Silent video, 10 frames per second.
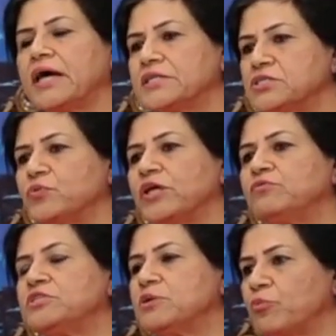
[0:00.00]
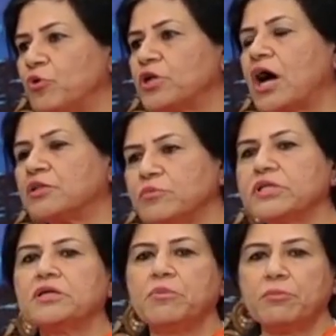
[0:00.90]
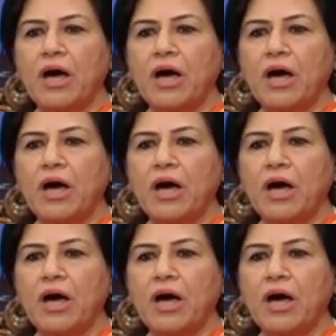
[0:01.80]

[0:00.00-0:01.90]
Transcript: that is when we support Atmanirbhar